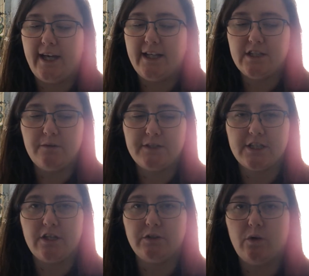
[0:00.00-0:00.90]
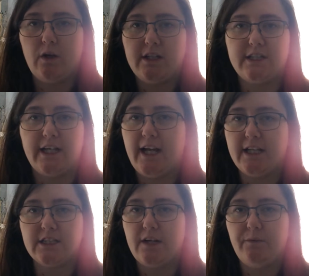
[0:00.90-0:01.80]
in terms of the song's quality,
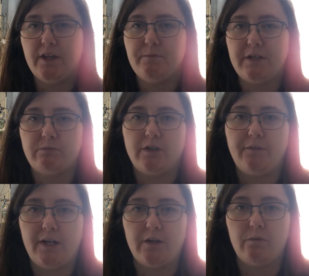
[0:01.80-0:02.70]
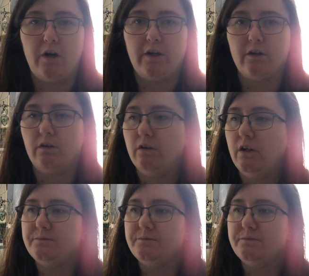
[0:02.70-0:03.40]
it's definitely the best one you've had in a while.